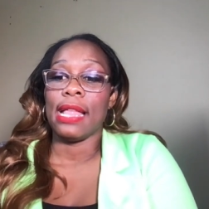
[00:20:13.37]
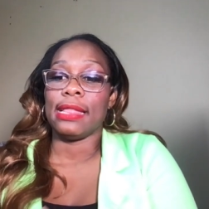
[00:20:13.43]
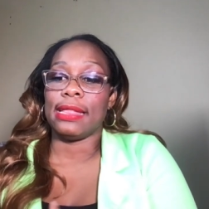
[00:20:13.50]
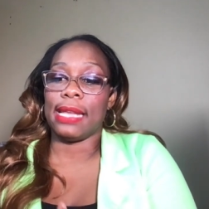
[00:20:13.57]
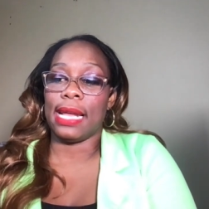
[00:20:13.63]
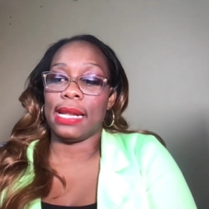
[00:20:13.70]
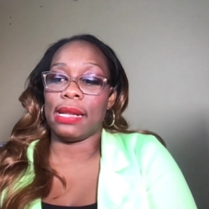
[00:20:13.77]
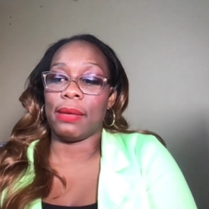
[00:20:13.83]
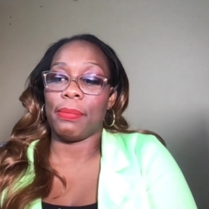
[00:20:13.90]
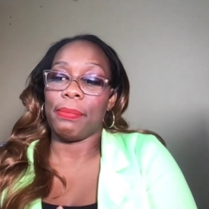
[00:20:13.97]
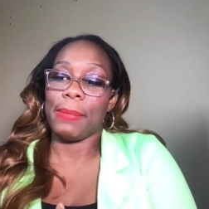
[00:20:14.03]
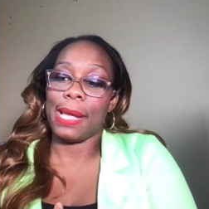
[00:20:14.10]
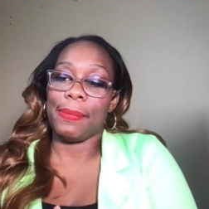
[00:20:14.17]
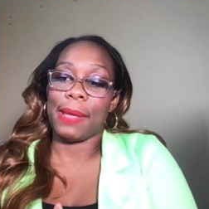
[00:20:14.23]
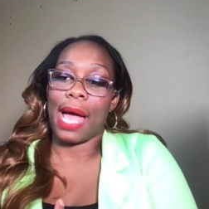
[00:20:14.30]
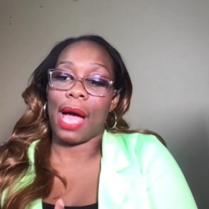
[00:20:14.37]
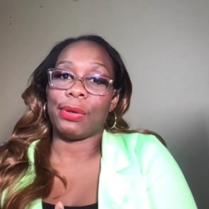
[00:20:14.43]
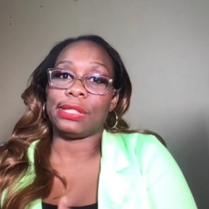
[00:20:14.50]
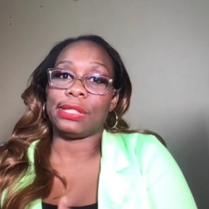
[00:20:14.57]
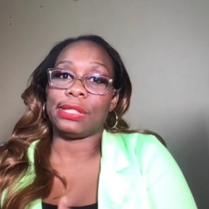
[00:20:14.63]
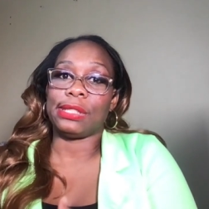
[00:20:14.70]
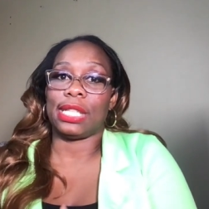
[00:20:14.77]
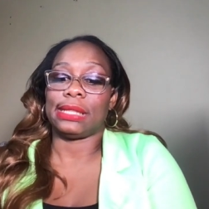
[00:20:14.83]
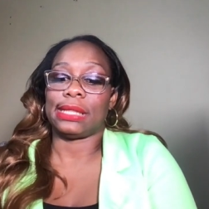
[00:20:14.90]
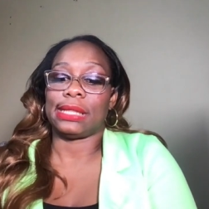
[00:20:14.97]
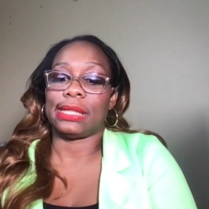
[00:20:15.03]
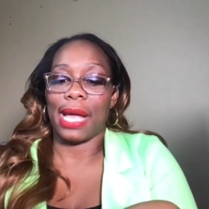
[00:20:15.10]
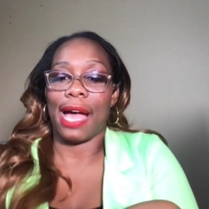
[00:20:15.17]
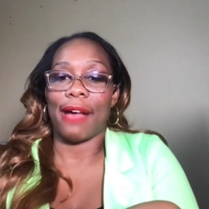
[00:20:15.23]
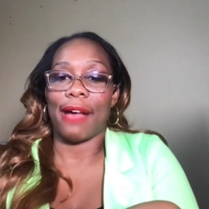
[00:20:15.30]
then maybe I would suggest that
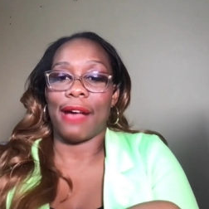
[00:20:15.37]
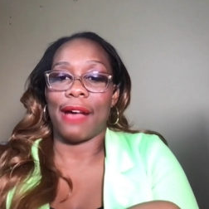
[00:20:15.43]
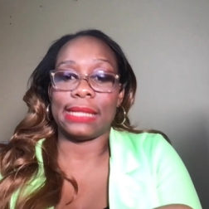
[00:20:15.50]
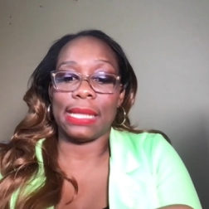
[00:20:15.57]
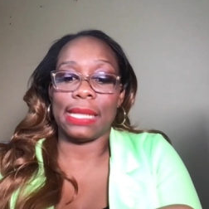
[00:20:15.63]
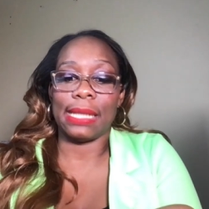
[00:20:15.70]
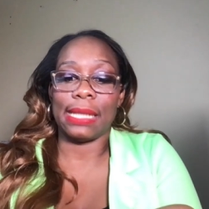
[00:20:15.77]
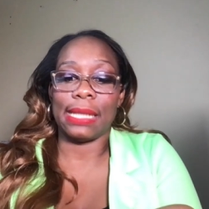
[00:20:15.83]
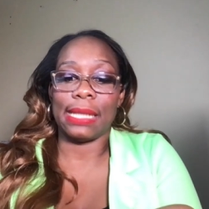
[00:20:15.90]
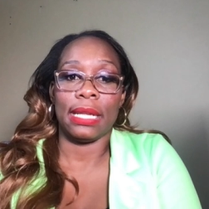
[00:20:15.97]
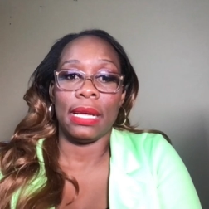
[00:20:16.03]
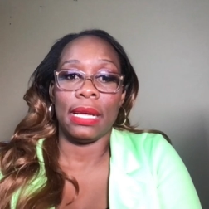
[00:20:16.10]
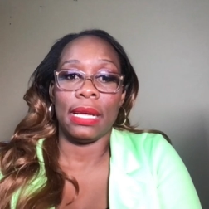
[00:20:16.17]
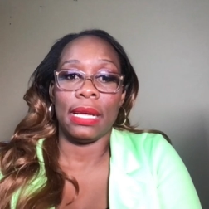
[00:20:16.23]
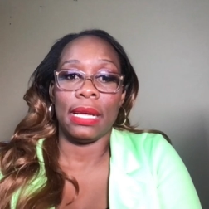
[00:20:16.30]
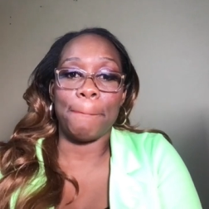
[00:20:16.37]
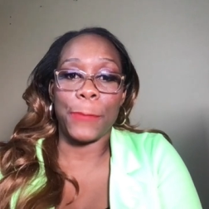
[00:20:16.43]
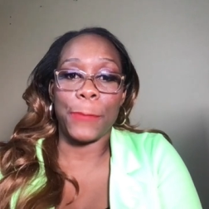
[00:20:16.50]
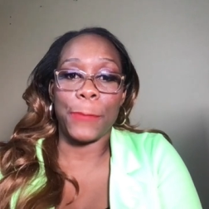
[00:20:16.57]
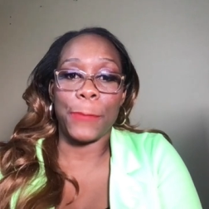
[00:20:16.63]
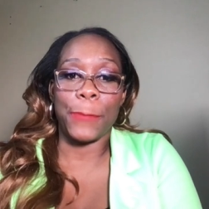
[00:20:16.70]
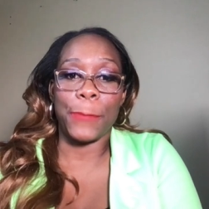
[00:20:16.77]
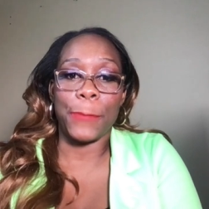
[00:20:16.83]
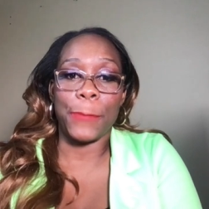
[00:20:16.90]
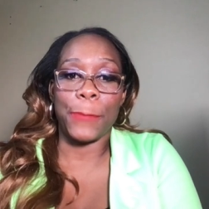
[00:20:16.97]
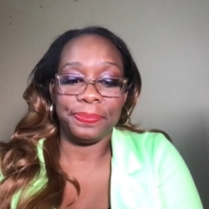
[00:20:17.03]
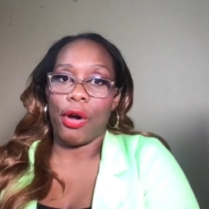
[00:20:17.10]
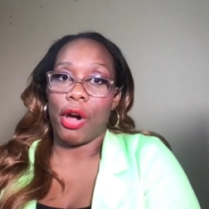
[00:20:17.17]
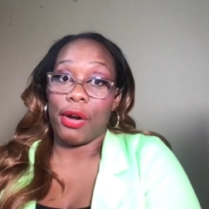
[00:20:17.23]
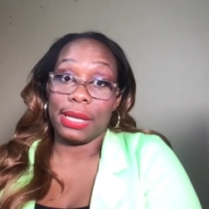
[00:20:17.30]
we have a separate board
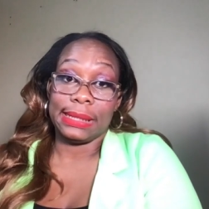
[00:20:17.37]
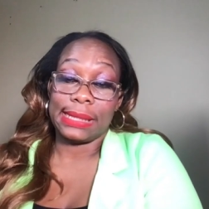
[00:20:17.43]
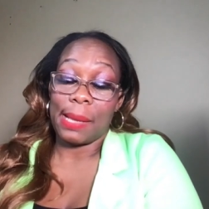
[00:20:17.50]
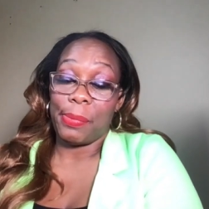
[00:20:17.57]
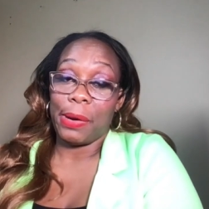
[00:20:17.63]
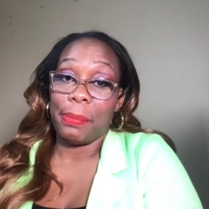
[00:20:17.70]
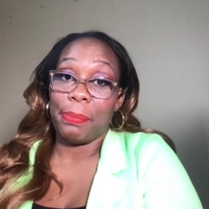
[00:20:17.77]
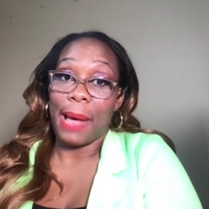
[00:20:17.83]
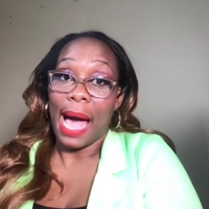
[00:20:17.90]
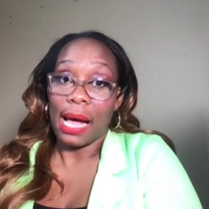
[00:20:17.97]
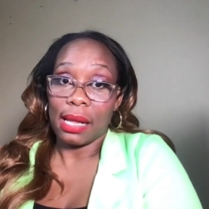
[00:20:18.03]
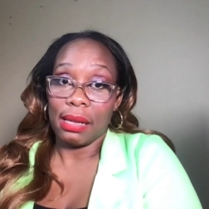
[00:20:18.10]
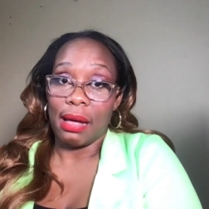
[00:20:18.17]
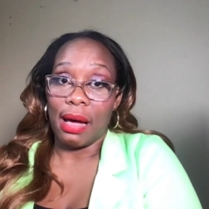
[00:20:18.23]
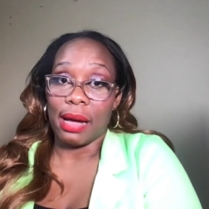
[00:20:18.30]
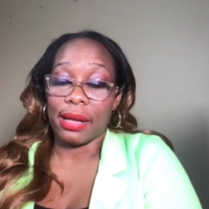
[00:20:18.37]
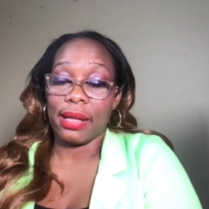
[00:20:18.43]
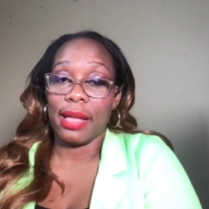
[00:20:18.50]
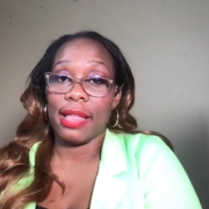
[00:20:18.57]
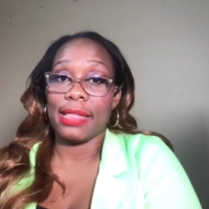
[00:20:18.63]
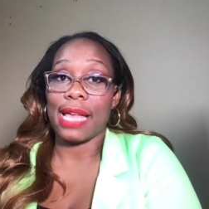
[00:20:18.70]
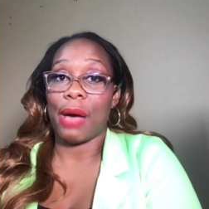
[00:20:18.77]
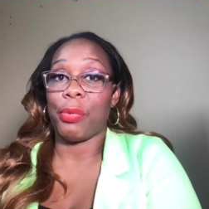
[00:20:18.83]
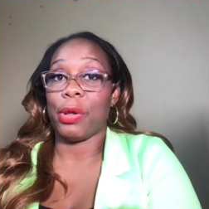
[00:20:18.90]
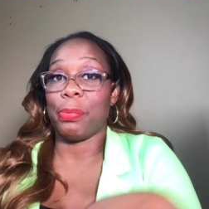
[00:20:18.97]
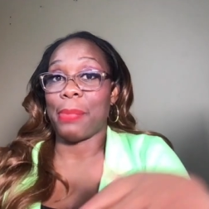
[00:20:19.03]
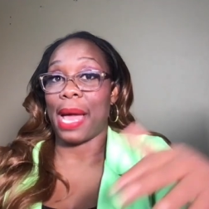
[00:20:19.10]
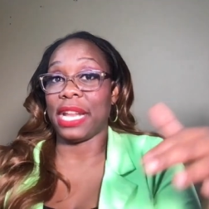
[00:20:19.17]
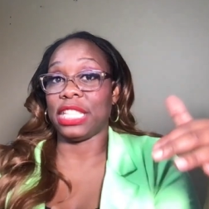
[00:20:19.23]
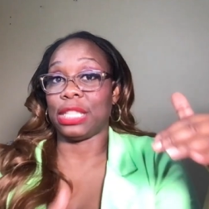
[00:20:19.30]
or a separate backlog that would
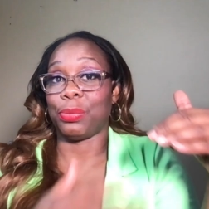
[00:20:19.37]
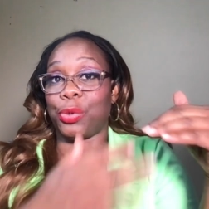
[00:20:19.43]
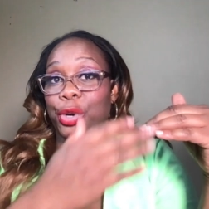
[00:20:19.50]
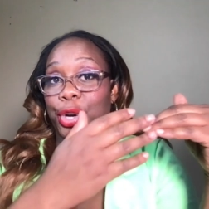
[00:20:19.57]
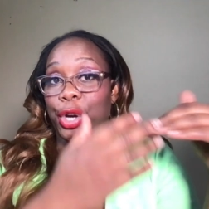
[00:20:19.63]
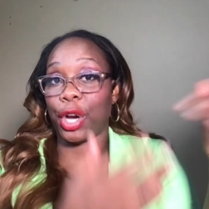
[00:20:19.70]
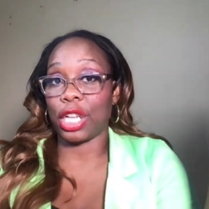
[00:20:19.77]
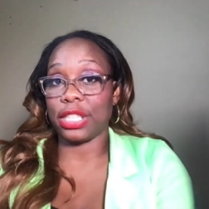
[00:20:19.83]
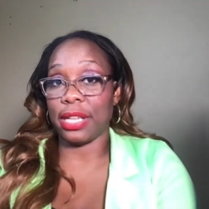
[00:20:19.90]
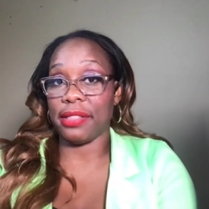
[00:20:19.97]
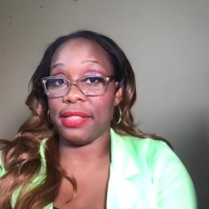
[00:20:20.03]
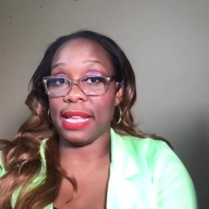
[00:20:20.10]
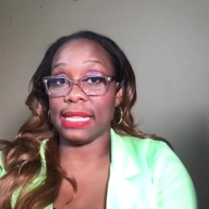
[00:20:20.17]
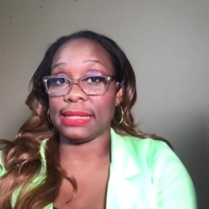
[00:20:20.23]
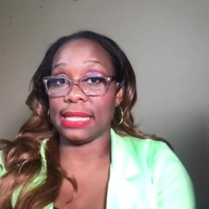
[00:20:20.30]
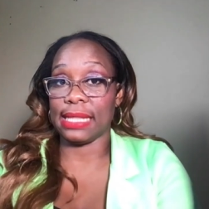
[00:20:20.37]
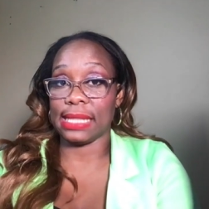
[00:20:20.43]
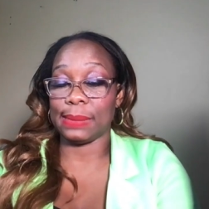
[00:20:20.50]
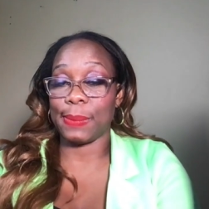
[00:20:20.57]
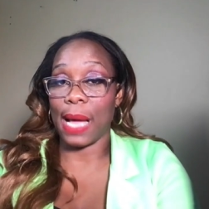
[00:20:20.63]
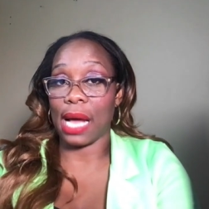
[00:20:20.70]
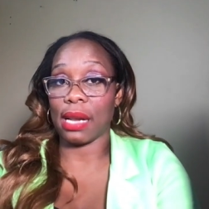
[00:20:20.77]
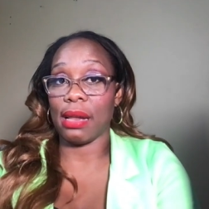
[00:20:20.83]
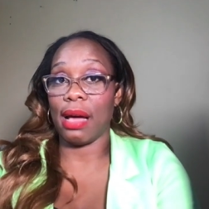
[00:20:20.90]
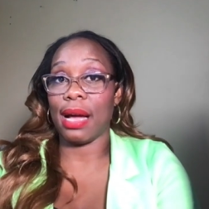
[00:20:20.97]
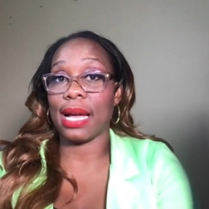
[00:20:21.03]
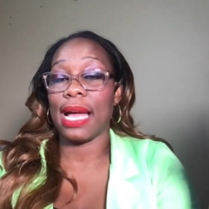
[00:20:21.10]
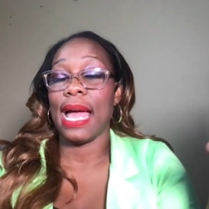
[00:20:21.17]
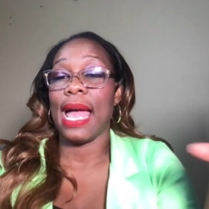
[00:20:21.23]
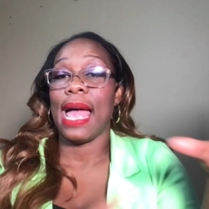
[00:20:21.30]
manage the more urgent things in this
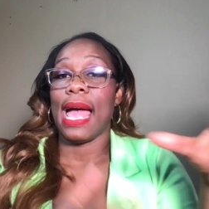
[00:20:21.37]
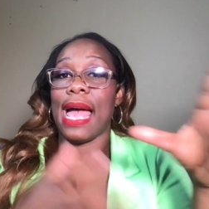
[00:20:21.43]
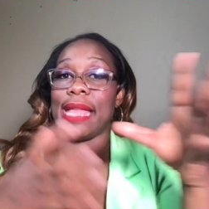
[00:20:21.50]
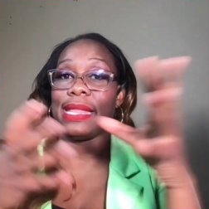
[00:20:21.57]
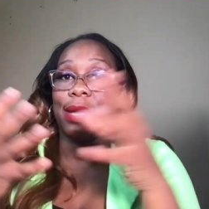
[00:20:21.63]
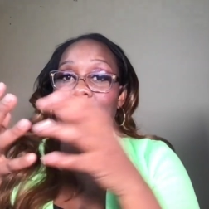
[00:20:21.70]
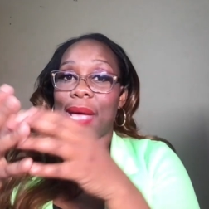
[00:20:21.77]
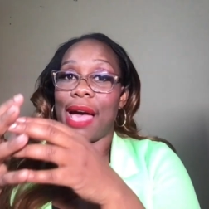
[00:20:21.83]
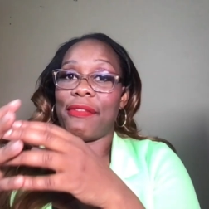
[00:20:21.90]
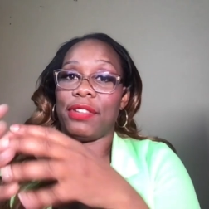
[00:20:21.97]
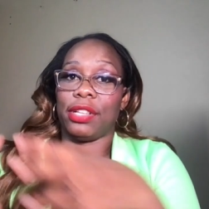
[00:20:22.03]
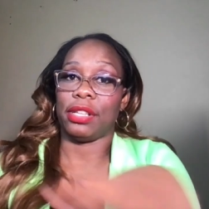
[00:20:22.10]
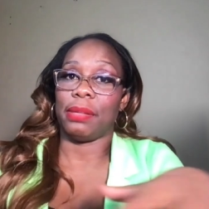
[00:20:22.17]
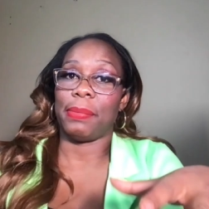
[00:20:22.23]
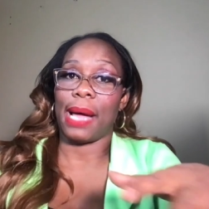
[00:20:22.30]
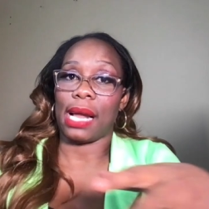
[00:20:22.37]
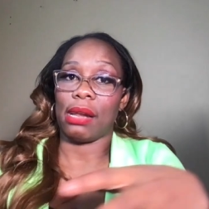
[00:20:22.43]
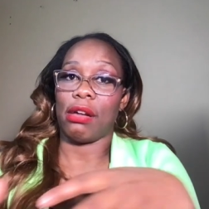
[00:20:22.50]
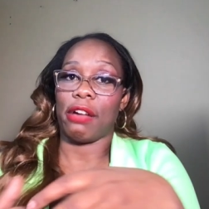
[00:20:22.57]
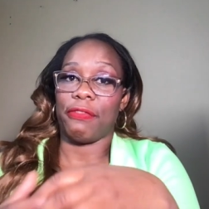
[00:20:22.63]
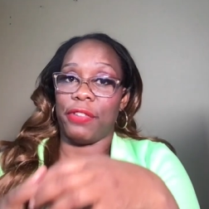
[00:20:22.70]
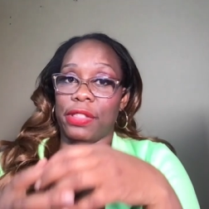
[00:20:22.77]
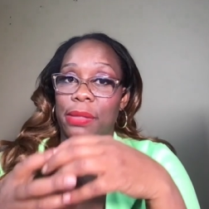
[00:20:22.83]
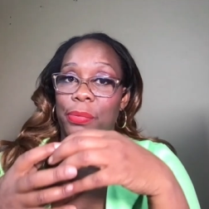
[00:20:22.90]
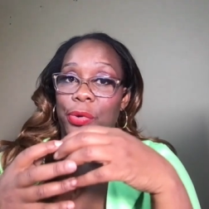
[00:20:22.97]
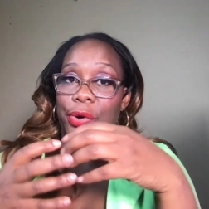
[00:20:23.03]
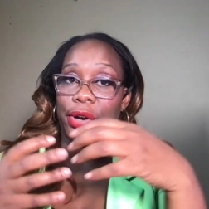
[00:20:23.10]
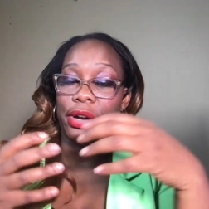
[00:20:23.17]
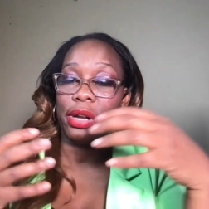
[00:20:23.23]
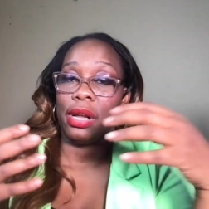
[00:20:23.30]
backlog. And then we have another backlog for the
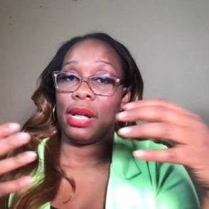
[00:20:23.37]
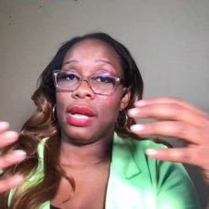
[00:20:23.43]
more